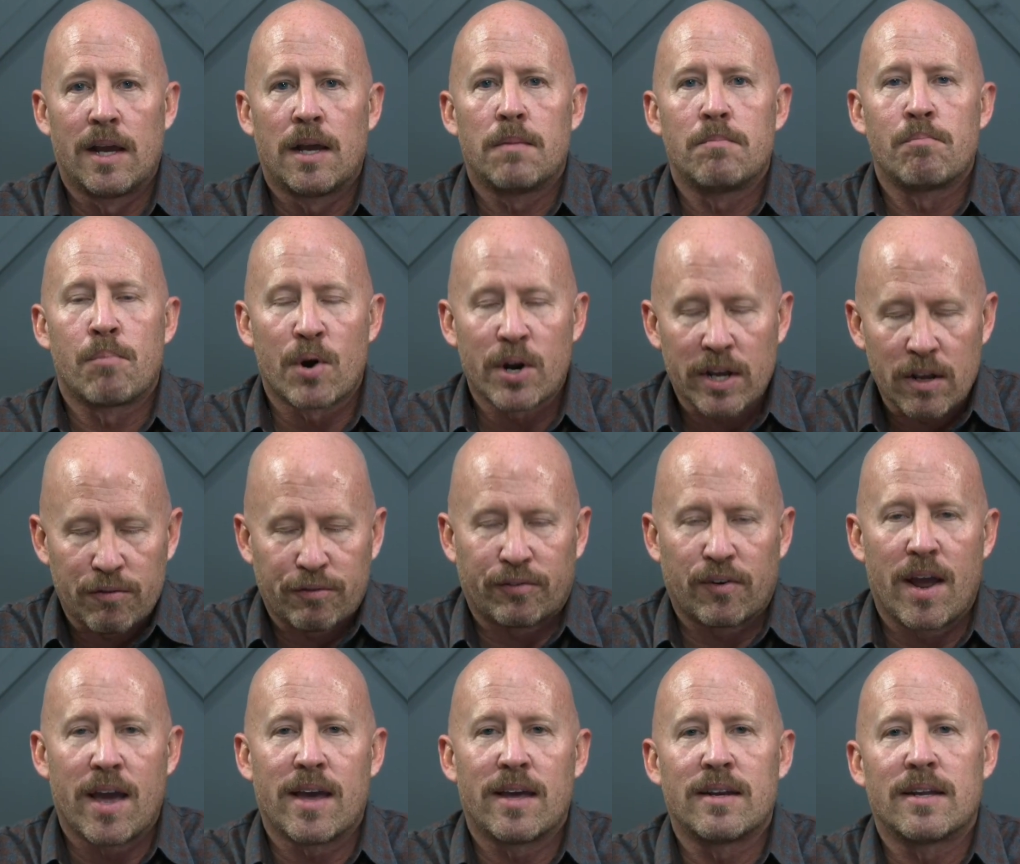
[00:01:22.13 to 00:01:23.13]
Bring a
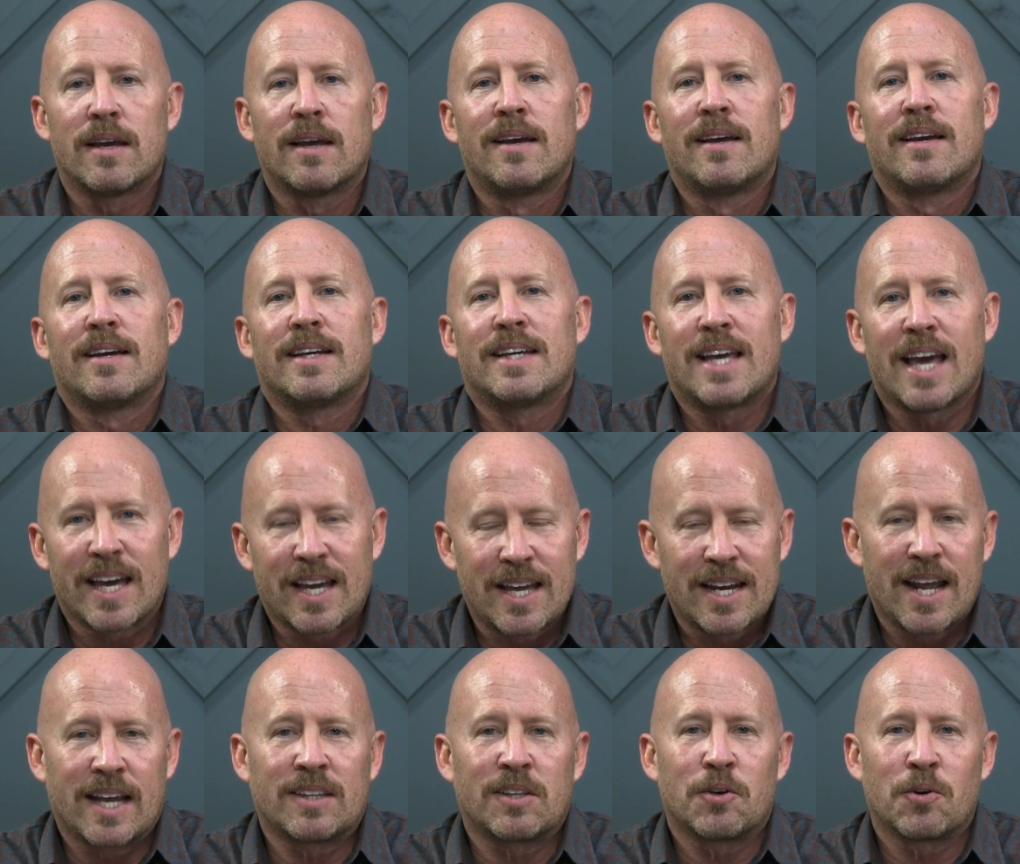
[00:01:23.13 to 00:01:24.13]
friend, get
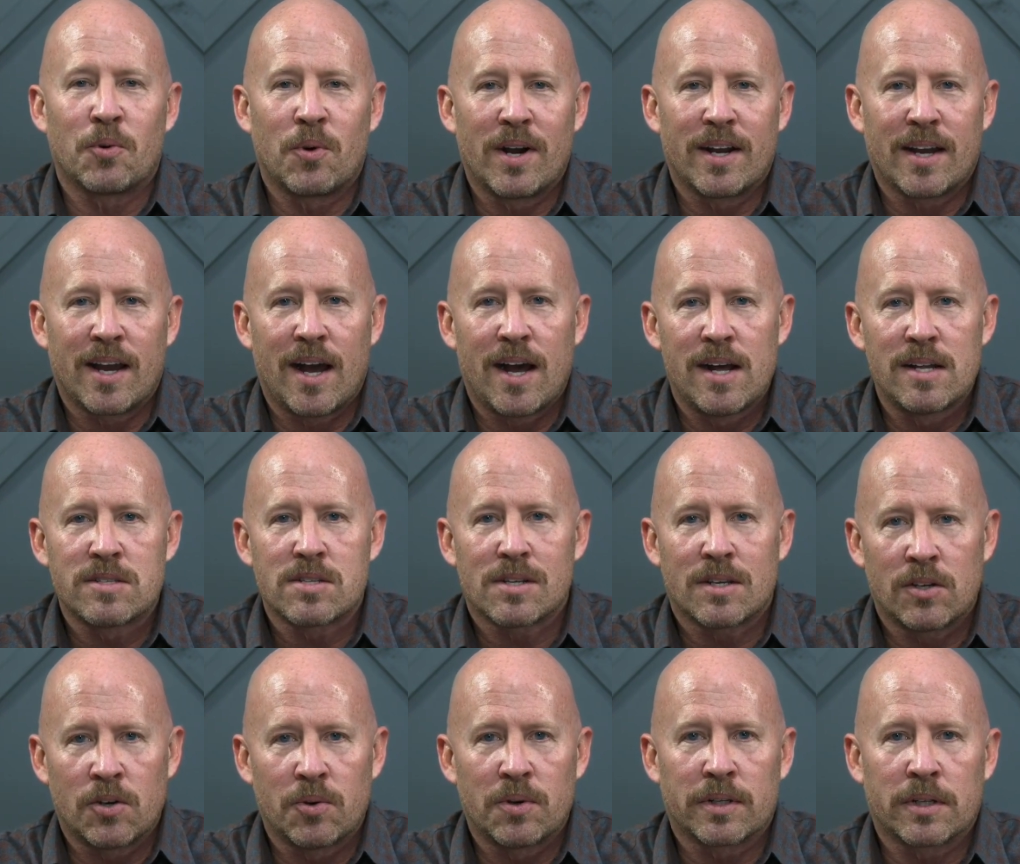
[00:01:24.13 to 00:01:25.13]
connected to what God's
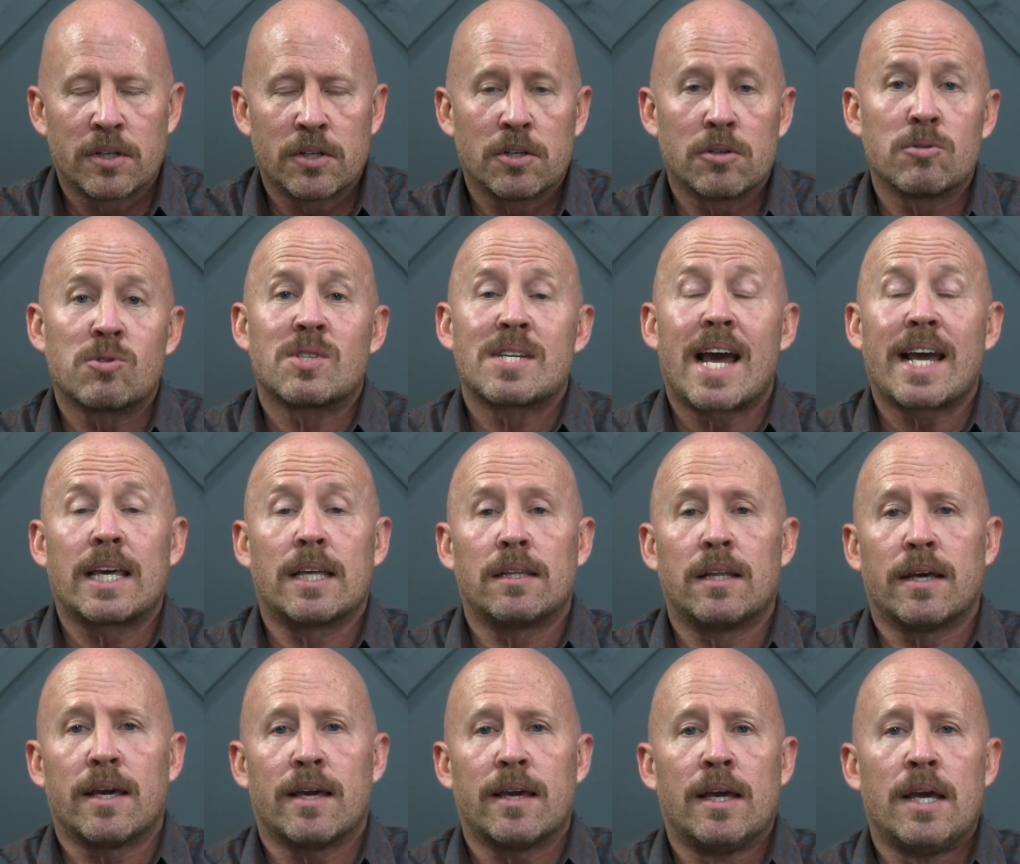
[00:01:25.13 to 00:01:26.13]
going to do.
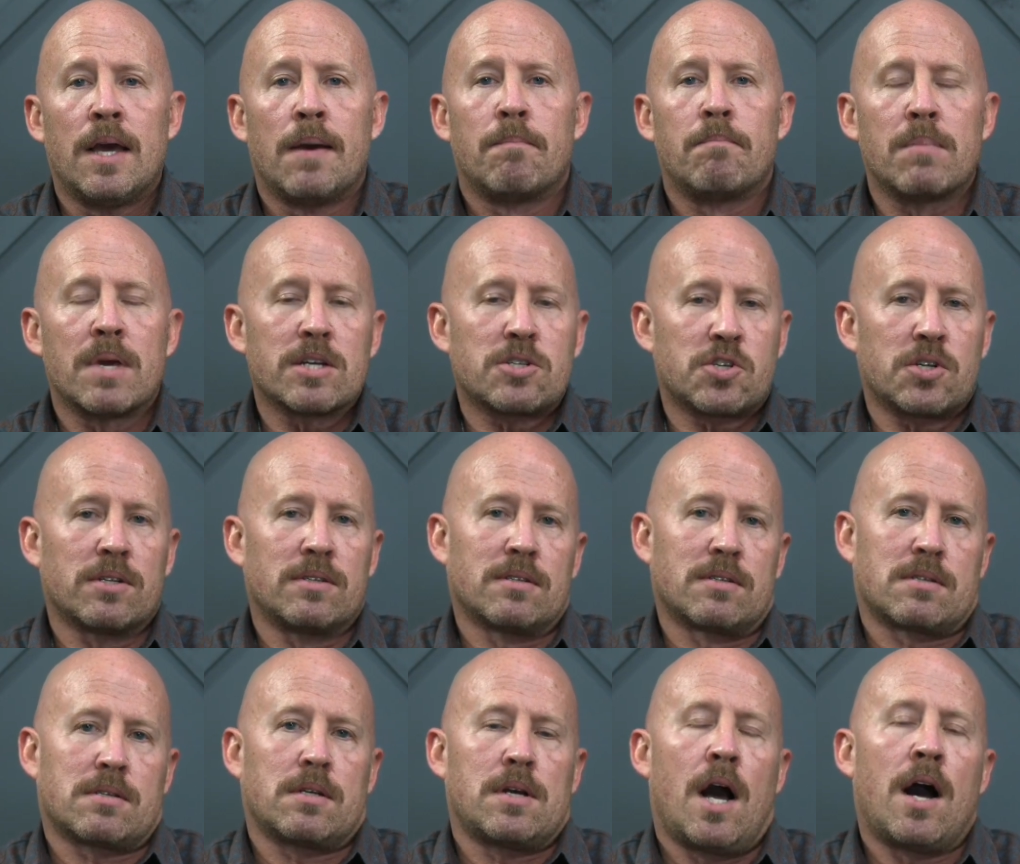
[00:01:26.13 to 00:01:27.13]
Secondly,
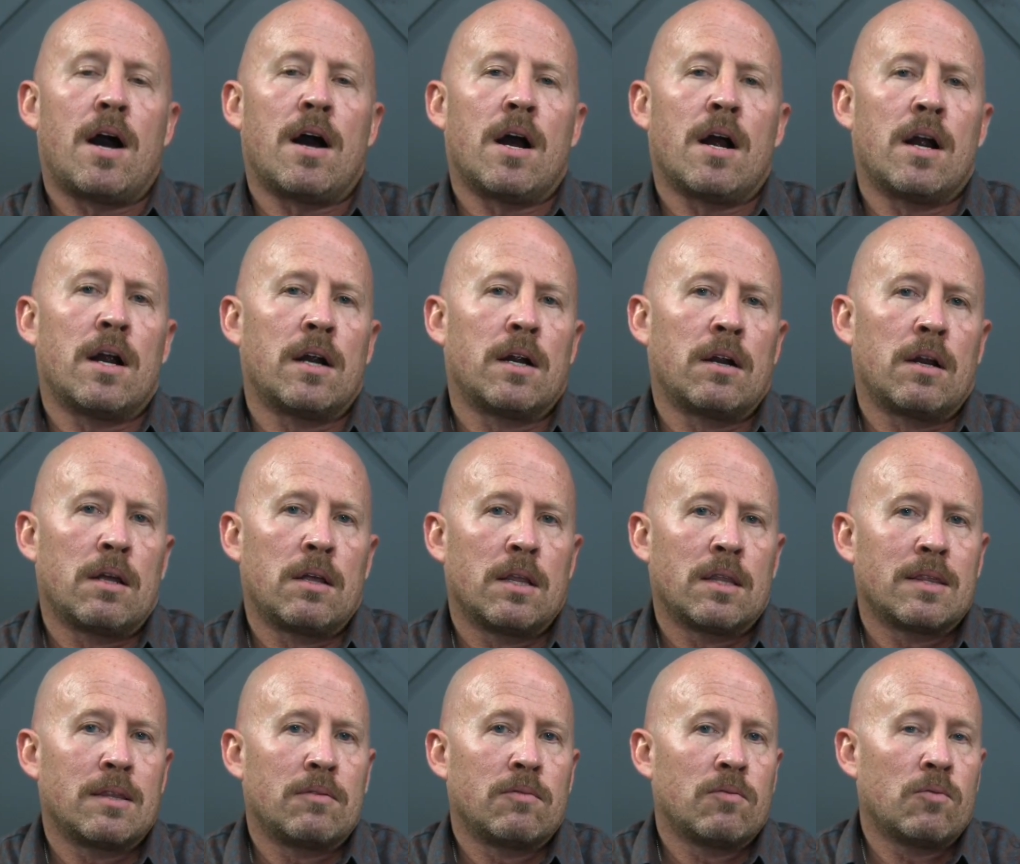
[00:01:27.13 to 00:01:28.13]
missions are
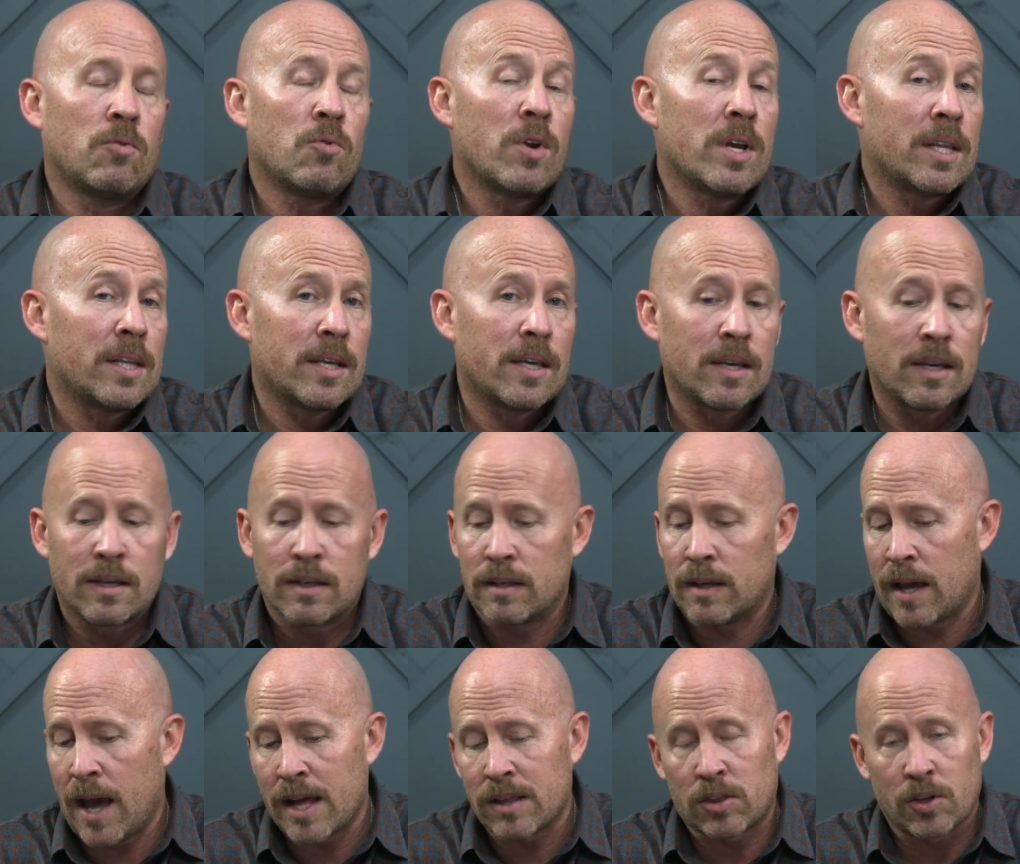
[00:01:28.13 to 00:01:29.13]
really
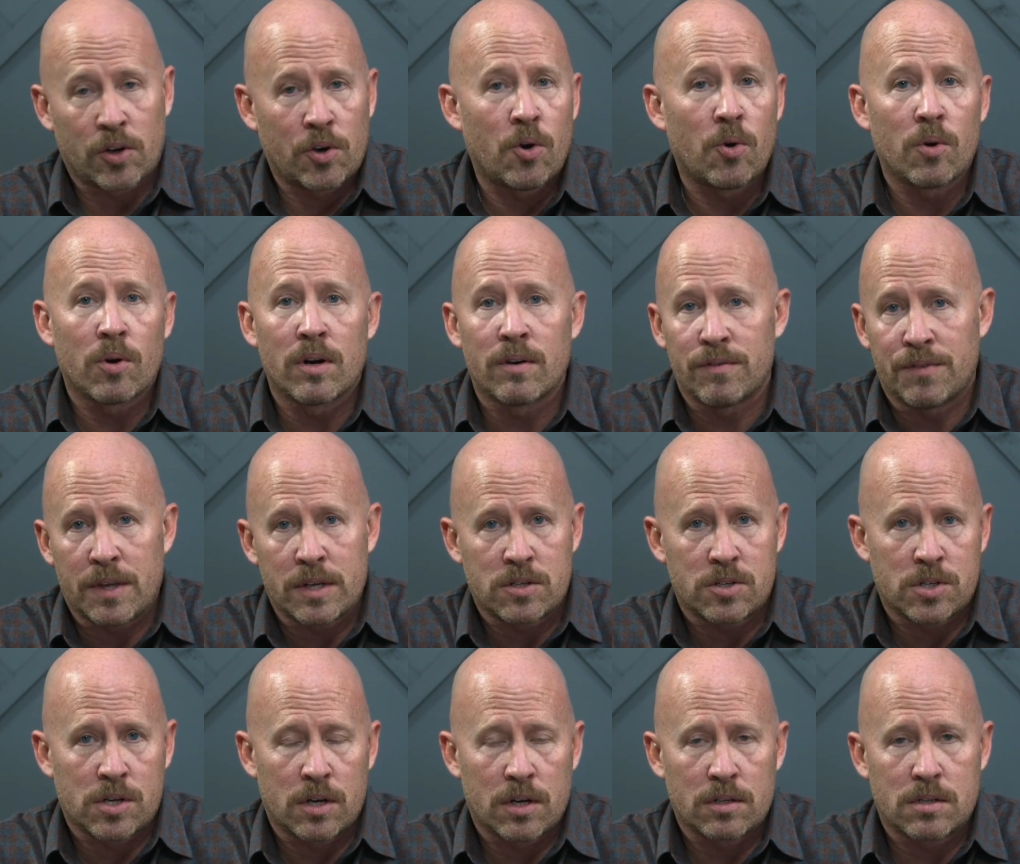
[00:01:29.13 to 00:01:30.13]
at the core of this
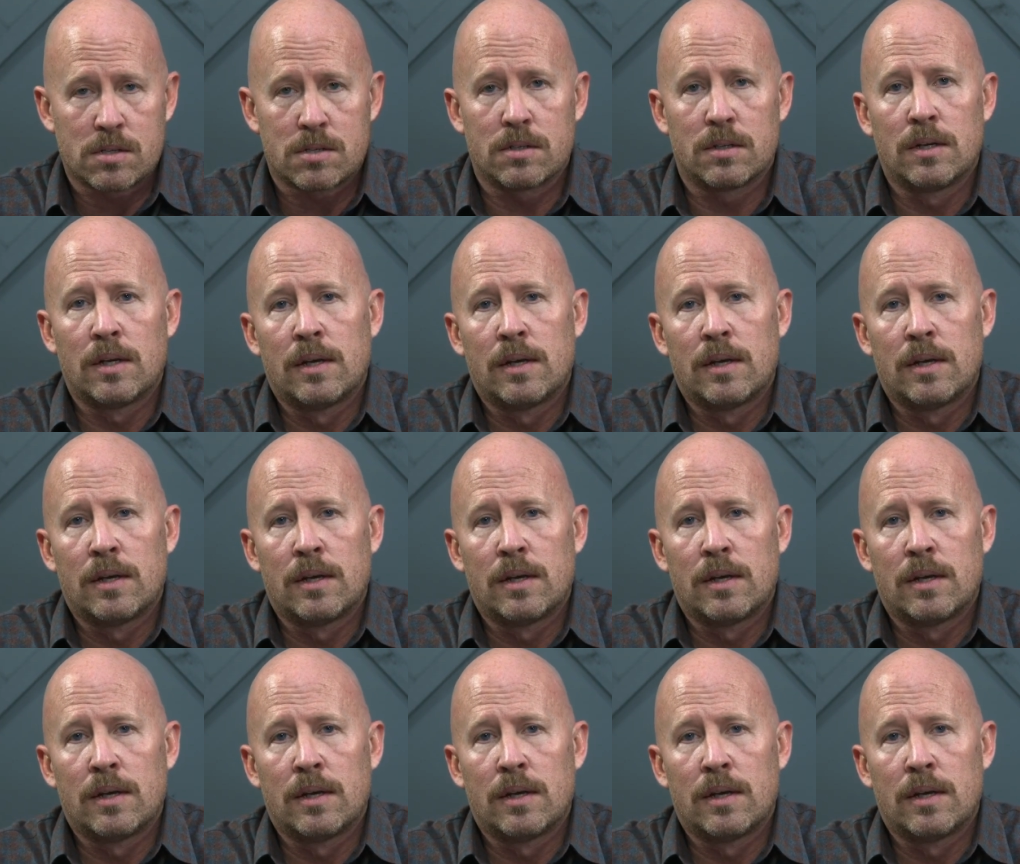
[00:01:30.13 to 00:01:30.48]
church.